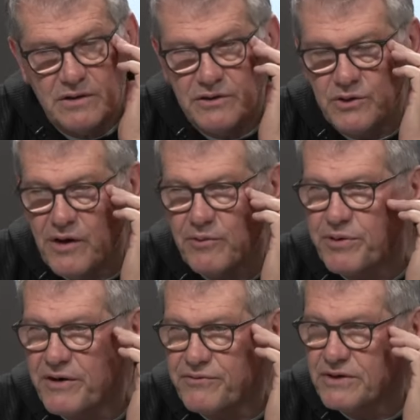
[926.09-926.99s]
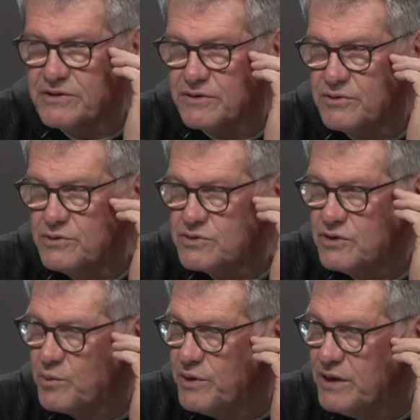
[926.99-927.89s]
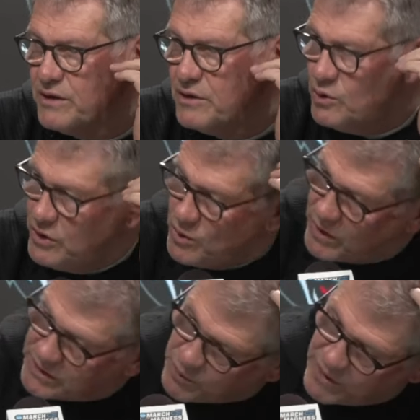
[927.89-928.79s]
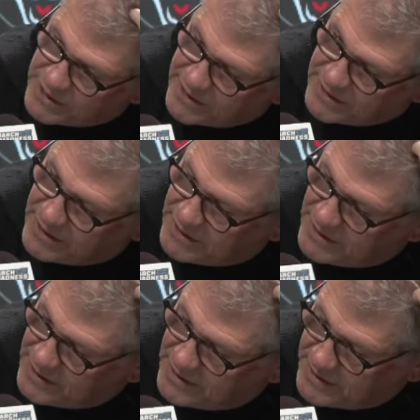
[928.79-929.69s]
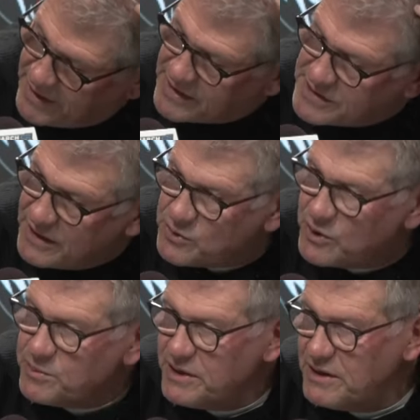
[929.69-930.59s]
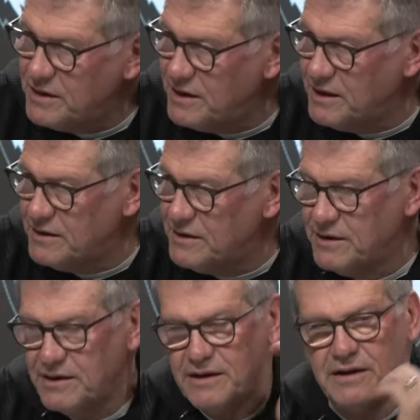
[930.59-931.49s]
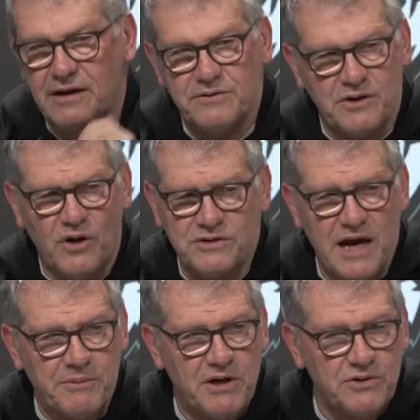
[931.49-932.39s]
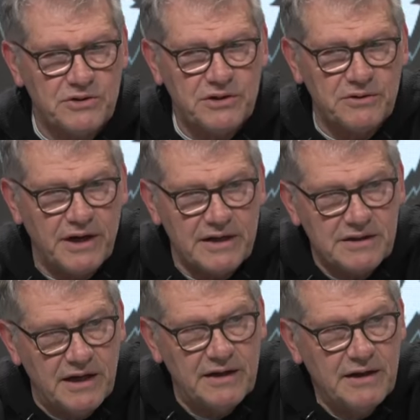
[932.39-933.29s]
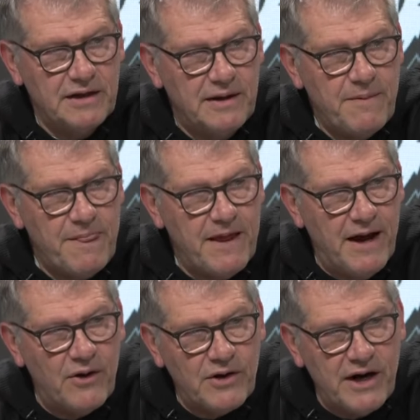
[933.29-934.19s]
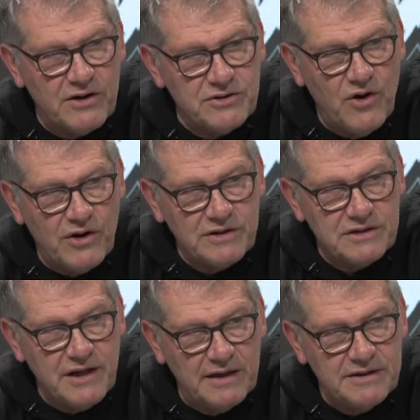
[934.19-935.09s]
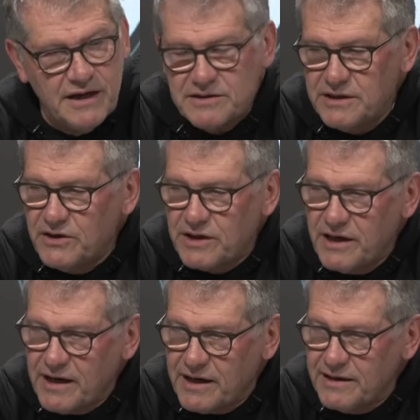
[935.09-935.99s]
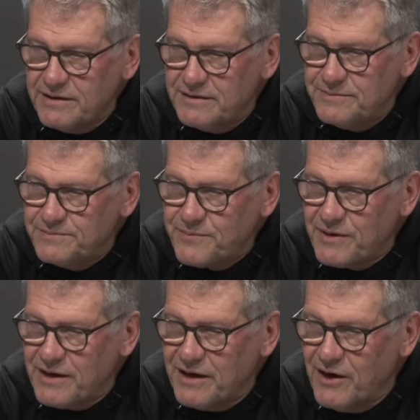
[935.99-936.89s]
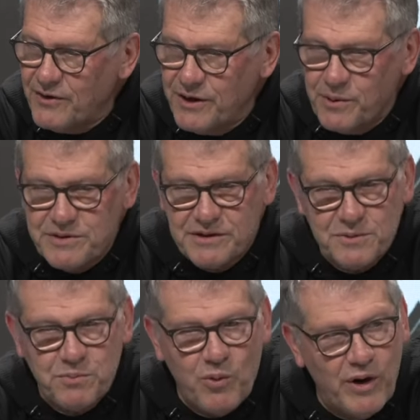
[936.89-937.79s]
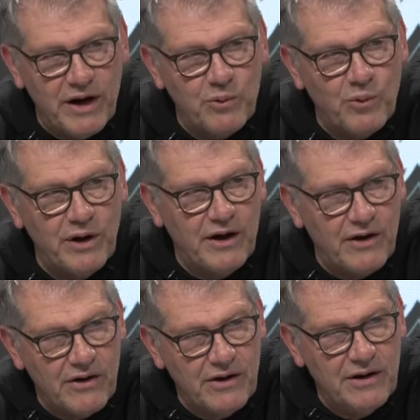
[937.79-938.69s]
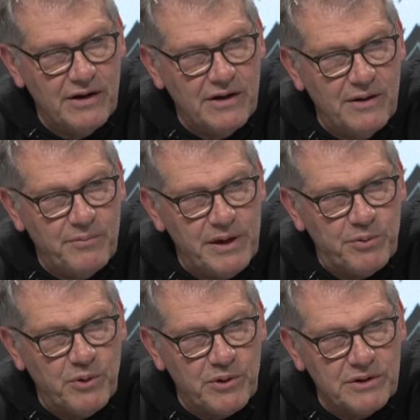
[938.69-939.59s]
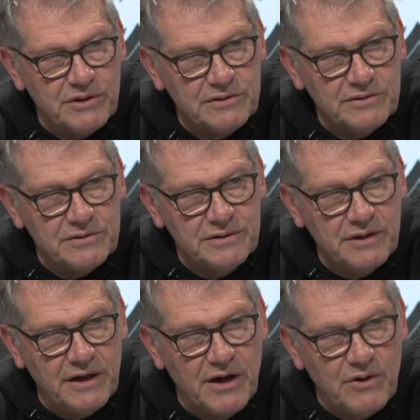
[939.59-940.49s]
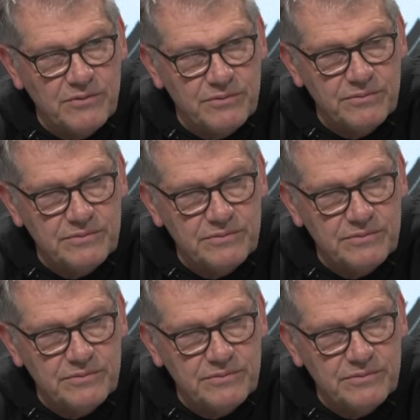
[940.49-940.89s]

do you have a preference of who's going to win, who you want to win the NCAA tournament? And it's a longtime coach too, and they said, I don't care, as long as it's not Tennessee or Connecticut. You know, there was this point where people were, you know,